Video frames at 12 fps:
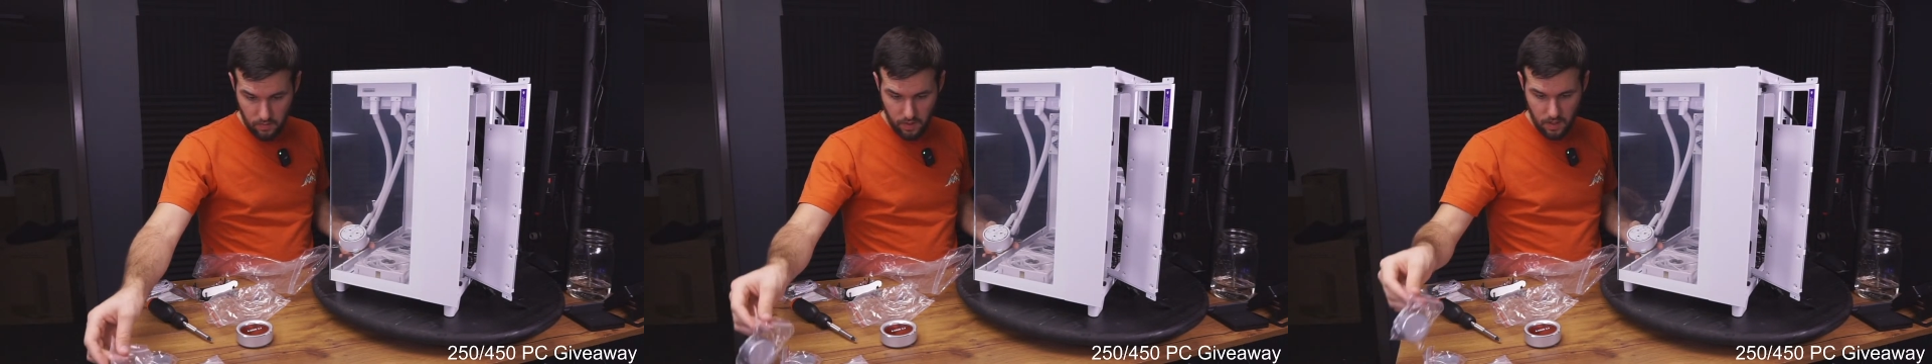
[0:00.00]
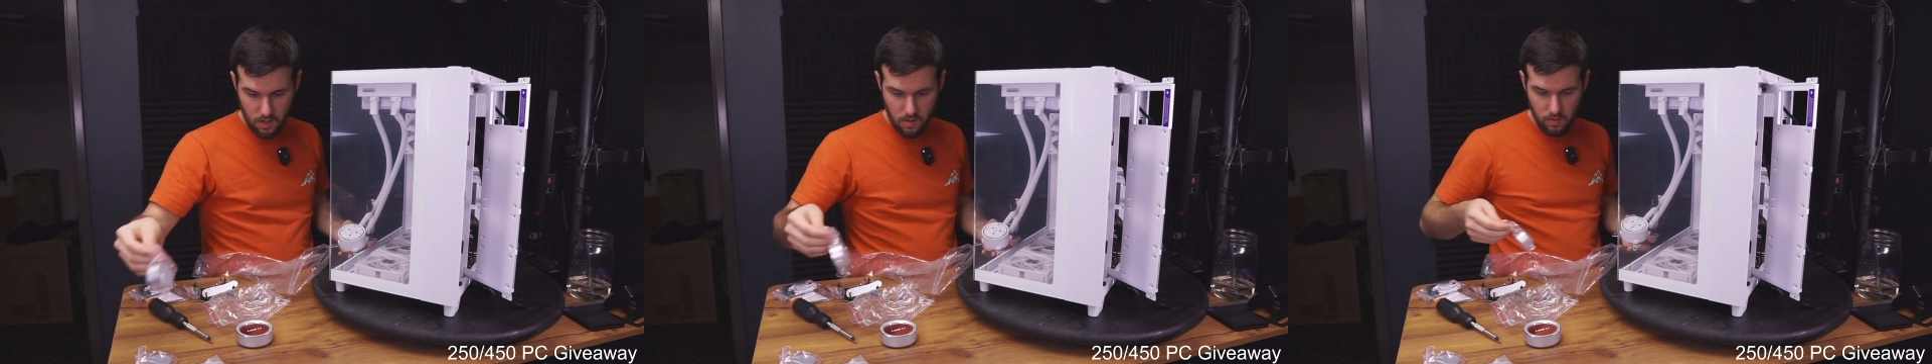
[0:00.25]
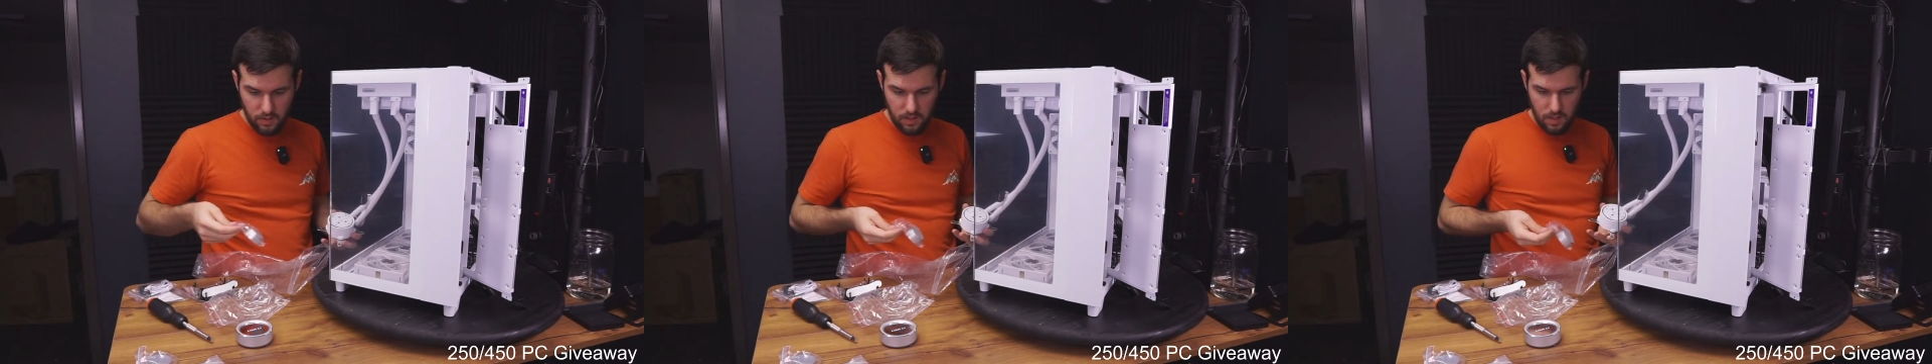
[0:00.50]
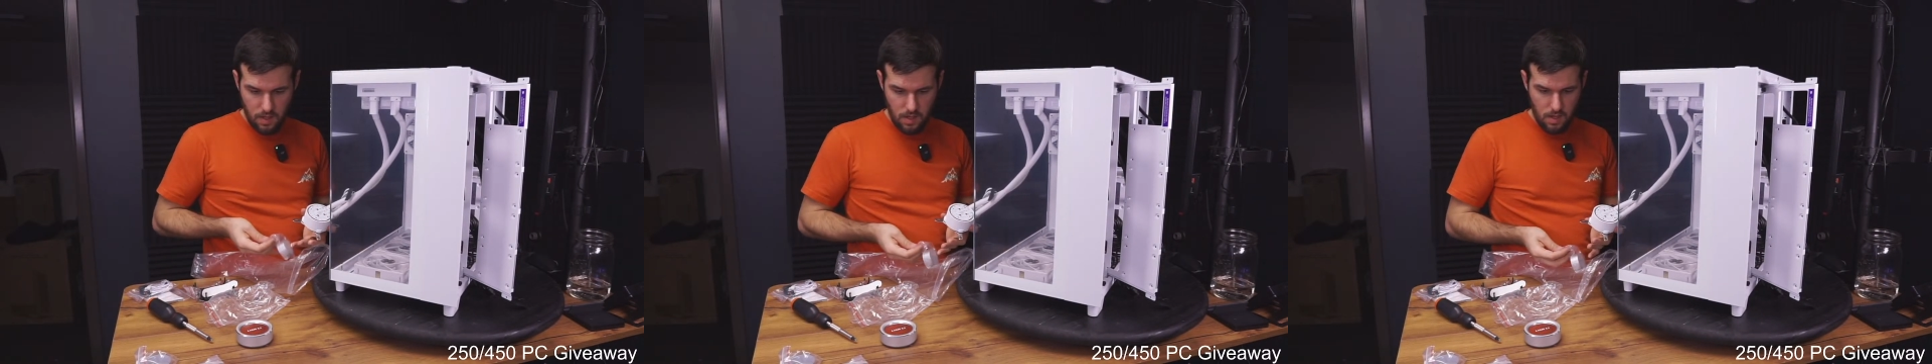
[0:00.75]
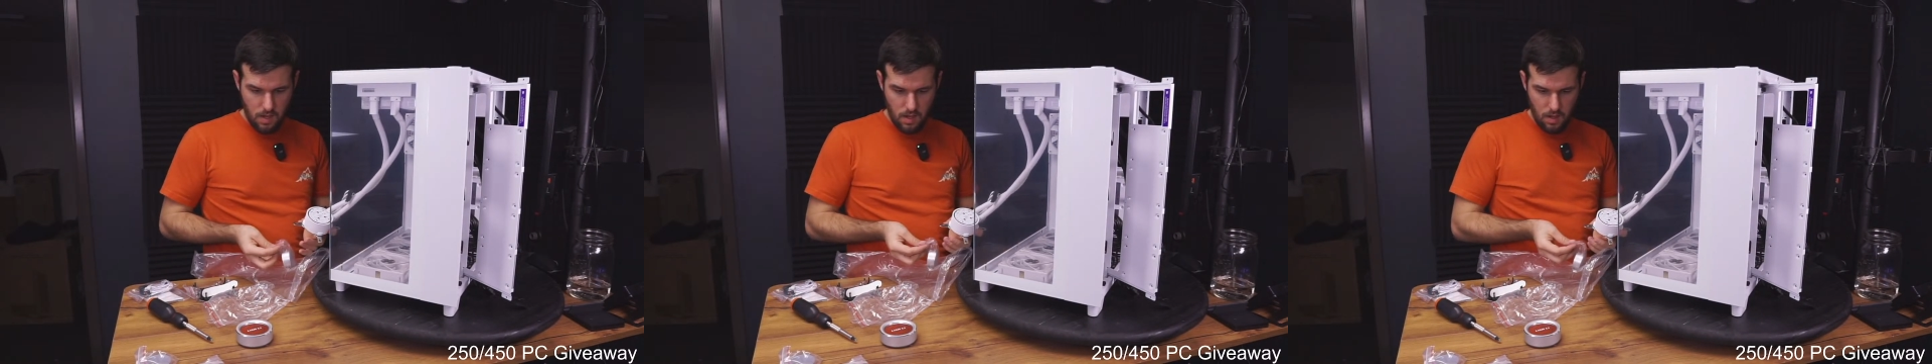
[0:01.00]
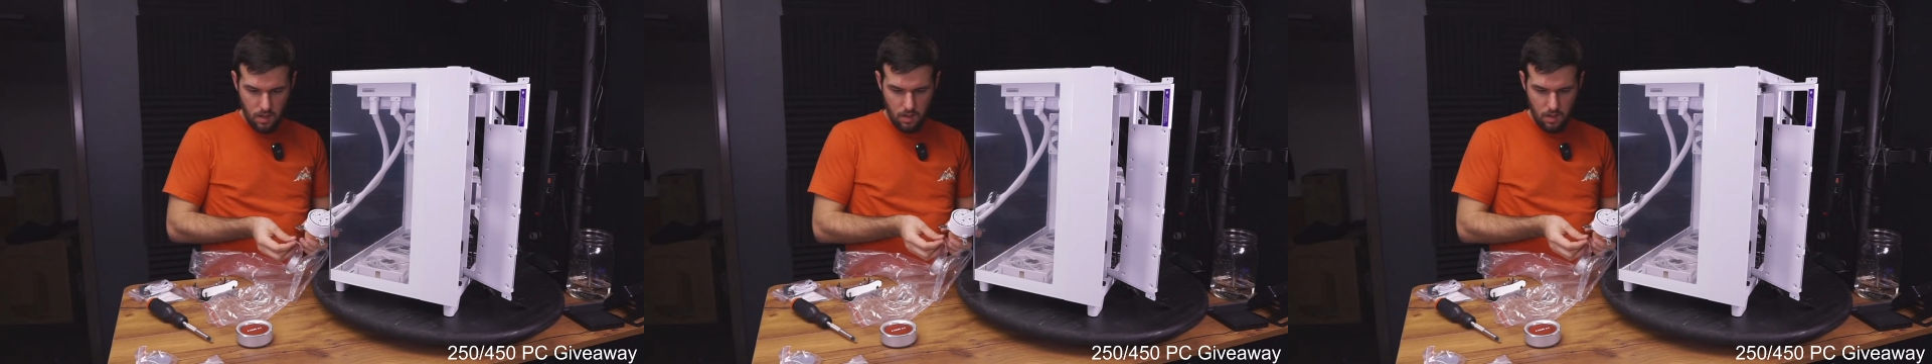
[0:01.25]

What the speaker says: gonna use the